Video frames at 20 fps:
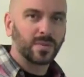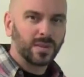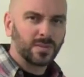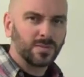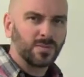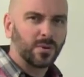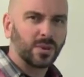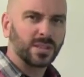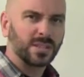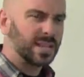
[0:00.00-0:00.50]

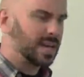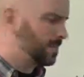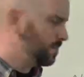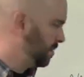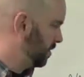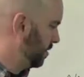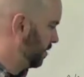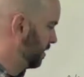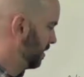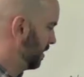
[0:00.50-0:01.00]
For
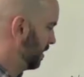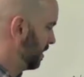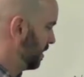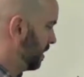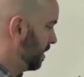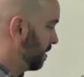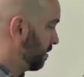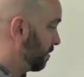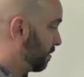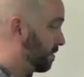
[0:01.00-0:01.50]
example,
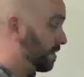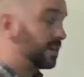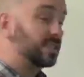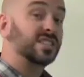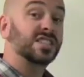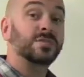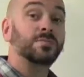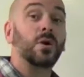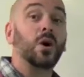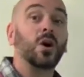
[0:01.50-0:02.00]
the
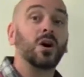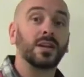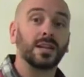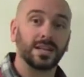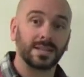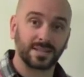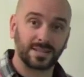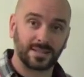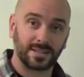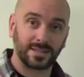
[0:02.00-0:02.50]

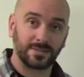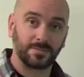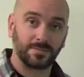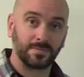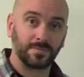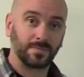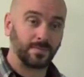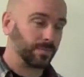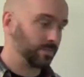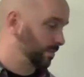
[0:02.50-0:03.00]
smallest,
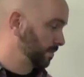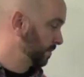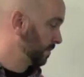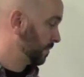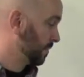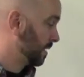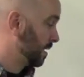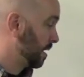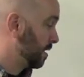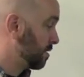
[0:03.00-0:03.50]

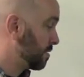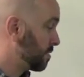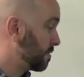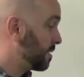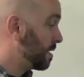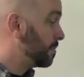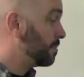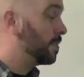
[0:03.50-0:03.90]
the